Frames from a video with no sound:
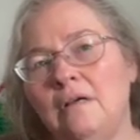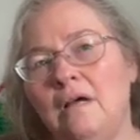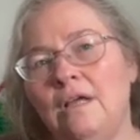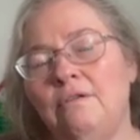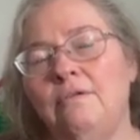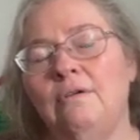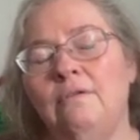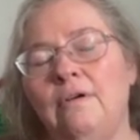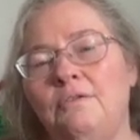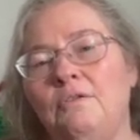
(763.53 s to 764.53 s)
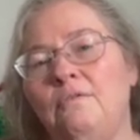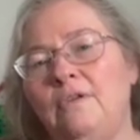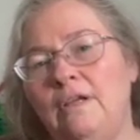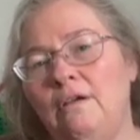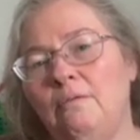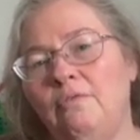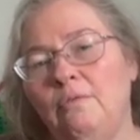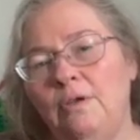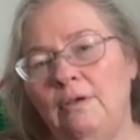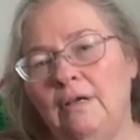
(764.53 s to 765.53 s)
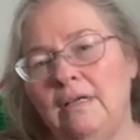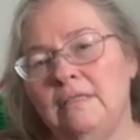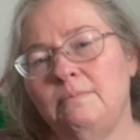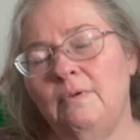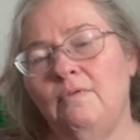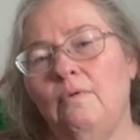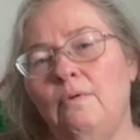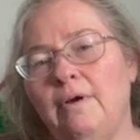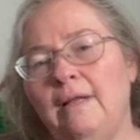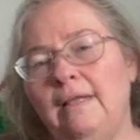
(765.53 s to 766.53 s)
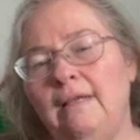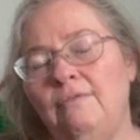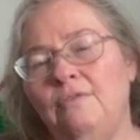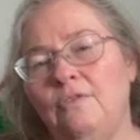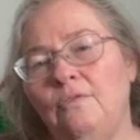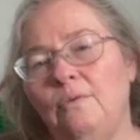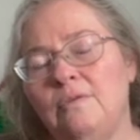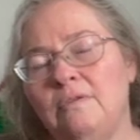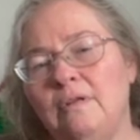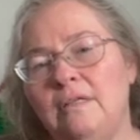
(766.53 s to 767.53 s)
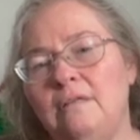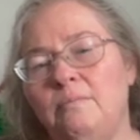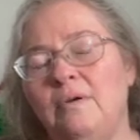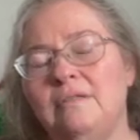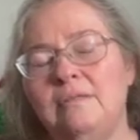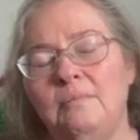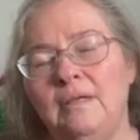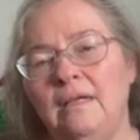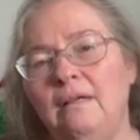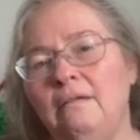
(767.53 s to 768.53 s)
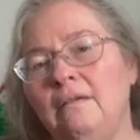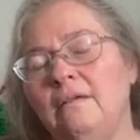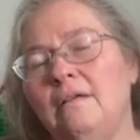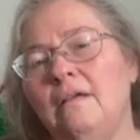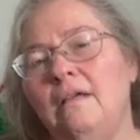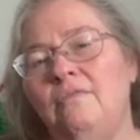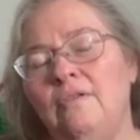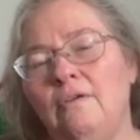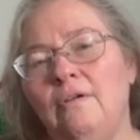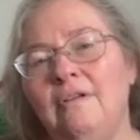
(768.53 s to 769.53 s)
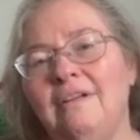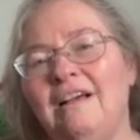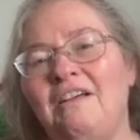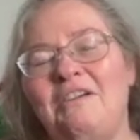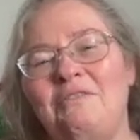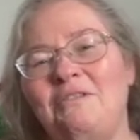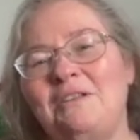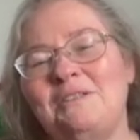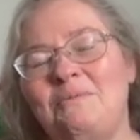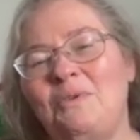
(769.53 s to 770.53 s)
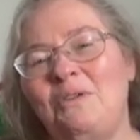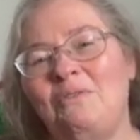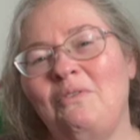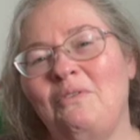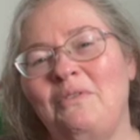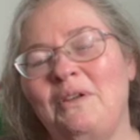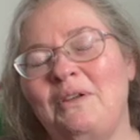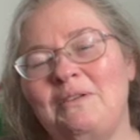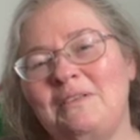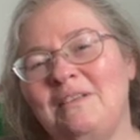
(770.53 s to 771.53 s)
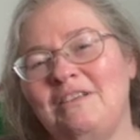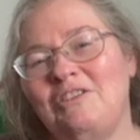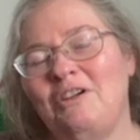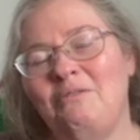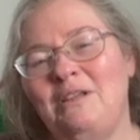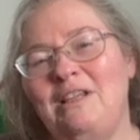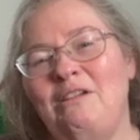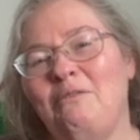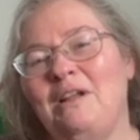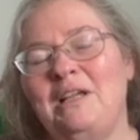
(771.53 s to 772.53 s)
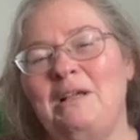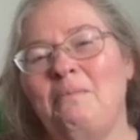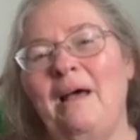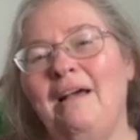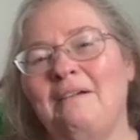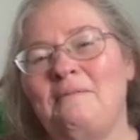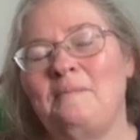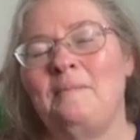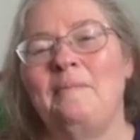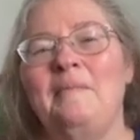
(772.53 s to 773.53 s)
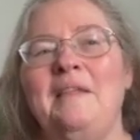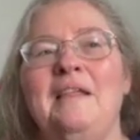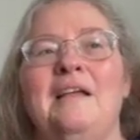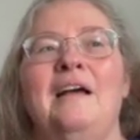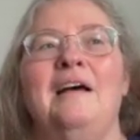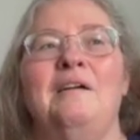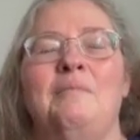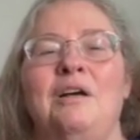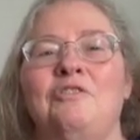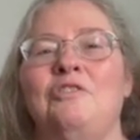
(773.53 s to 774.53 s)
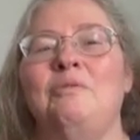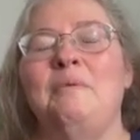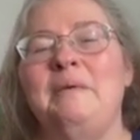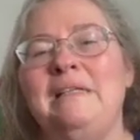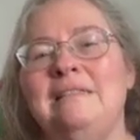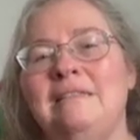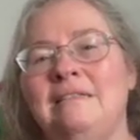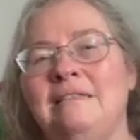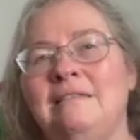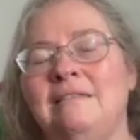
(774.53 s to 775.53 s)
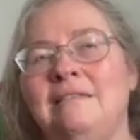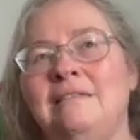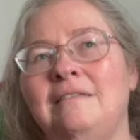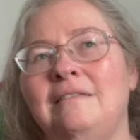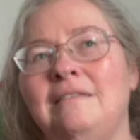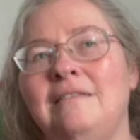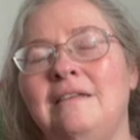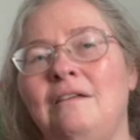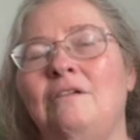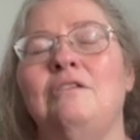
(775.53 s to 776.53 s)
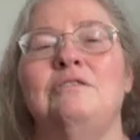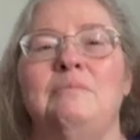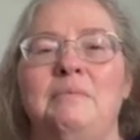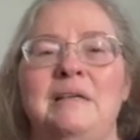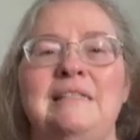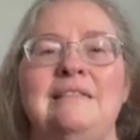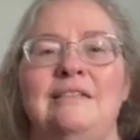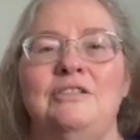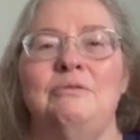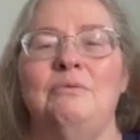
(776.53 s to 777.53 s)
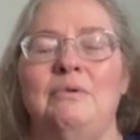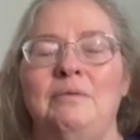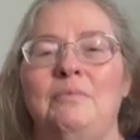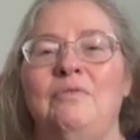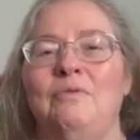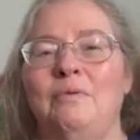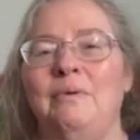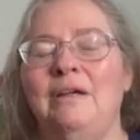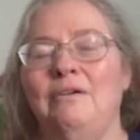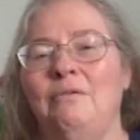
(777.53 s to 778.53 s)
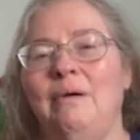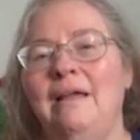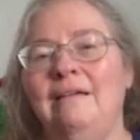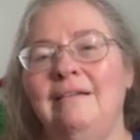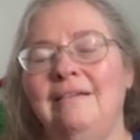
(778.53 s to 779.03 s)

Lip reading: I don't know if I'll do a video for you guys before I leave to Switzerland. Possibly. If not, I'll have lots of beautiful photos to share with you when I get back. I'll do my best. I'll do my best to do one before we go away.